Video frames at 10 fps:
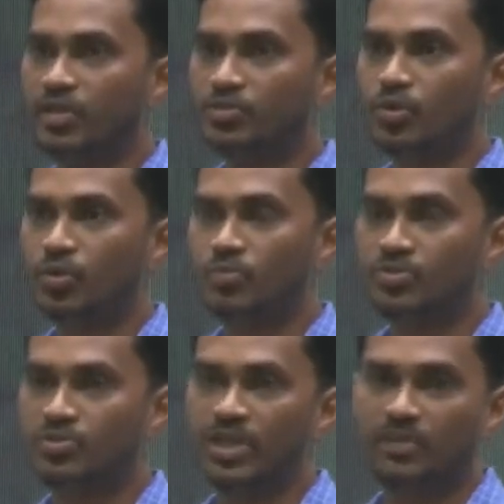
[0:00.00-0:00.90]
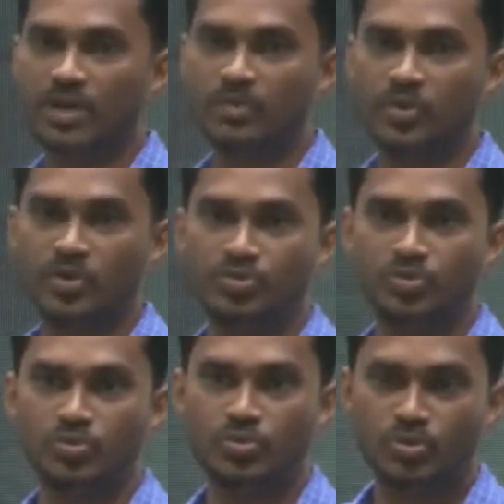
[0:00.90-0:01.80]
So today what I'm going
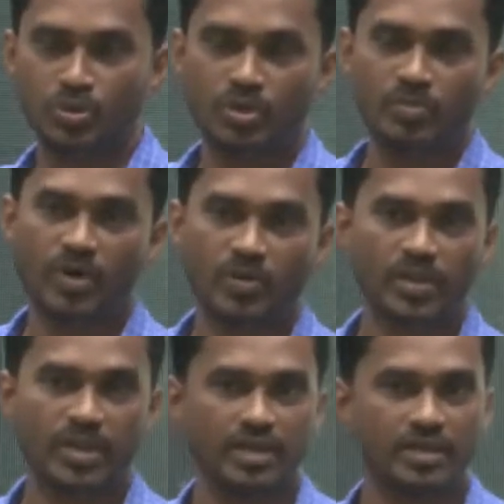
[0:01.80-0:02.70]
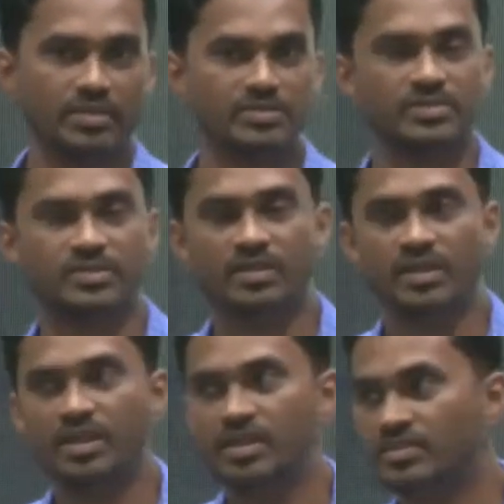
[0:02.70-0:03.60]
to talk about is
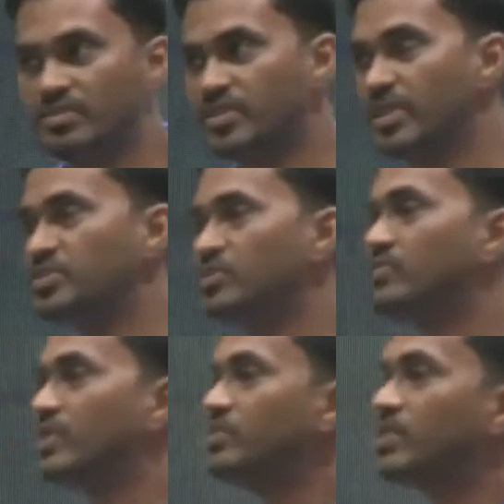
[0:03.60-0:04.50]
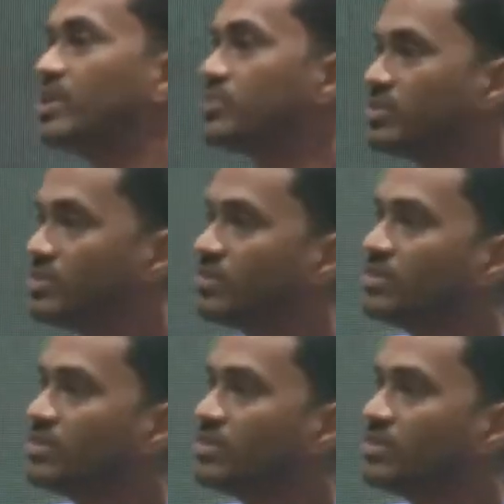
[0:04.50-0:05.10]
the tragedy of education